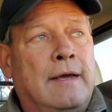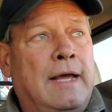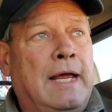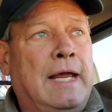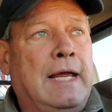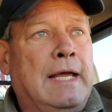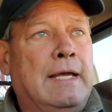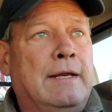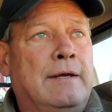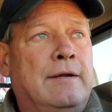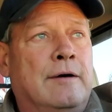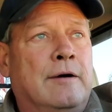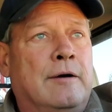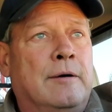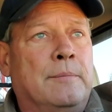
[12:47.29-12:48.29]
And
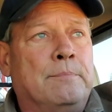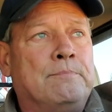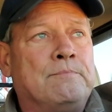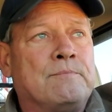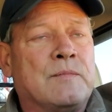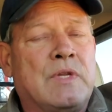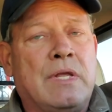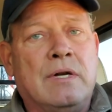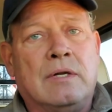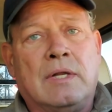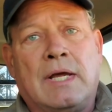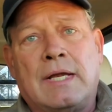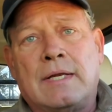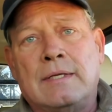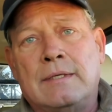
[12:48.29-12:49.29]
you know,
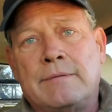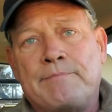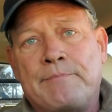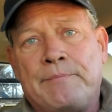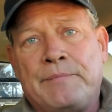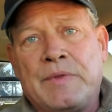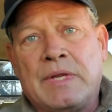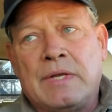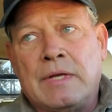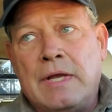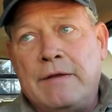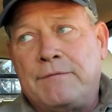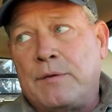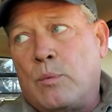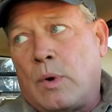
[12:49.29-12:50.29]
like
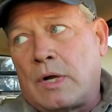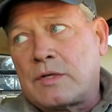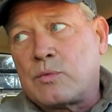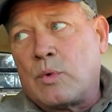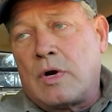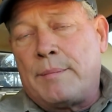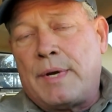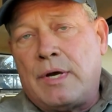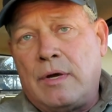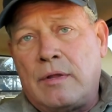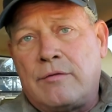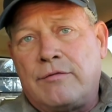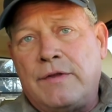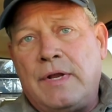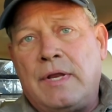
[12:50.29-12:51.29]
if you watch one of my
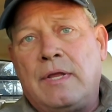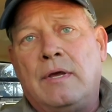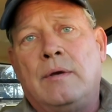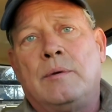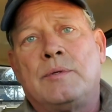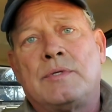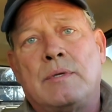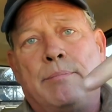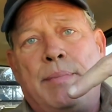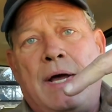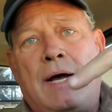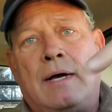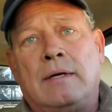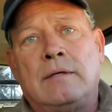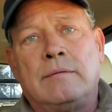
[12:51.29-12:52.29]
other videos
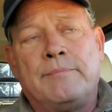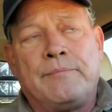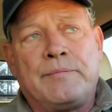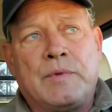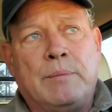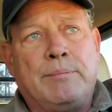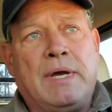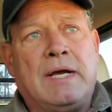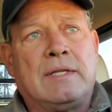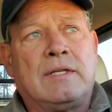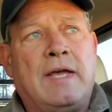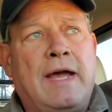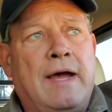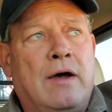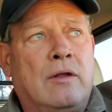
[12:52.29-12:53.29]
about
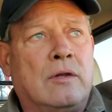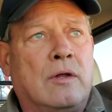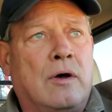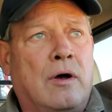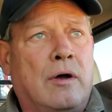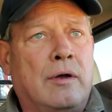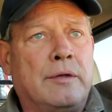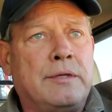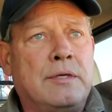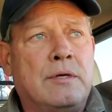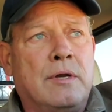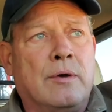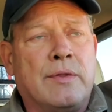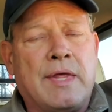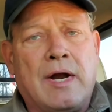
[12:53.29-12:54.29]
the Outlaw, you
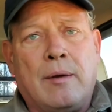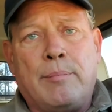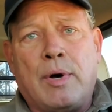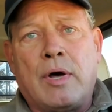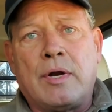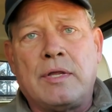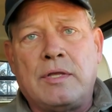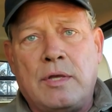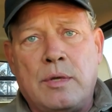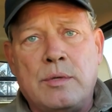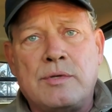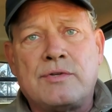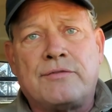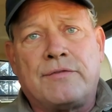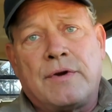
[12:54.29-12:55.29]
know that I bought it
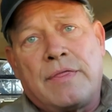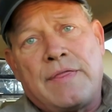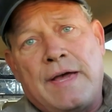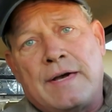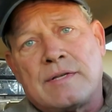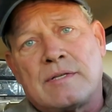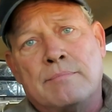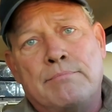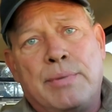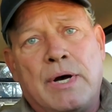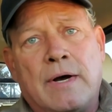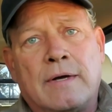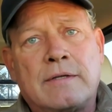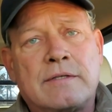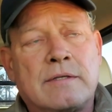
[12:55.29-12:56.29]
used for
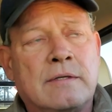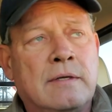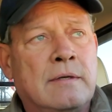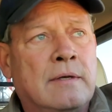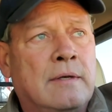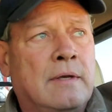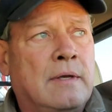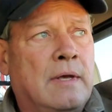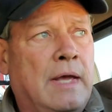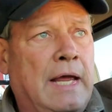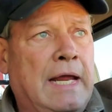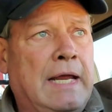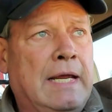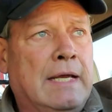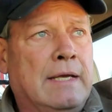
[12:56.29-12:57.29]
$1,000,
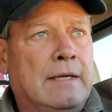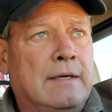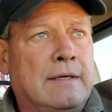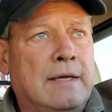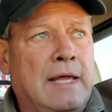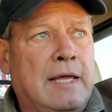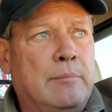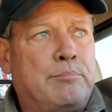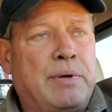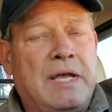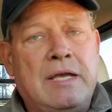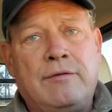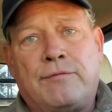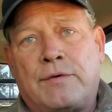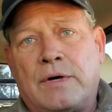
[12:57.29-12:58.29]
and it
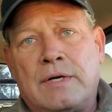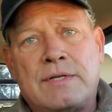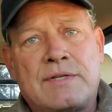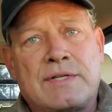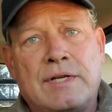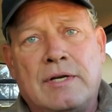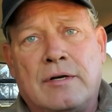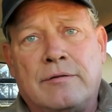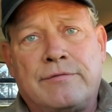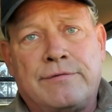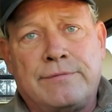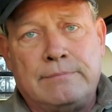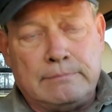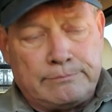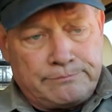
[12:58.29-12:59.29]
paid for
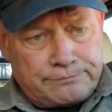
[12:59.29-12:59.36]
itself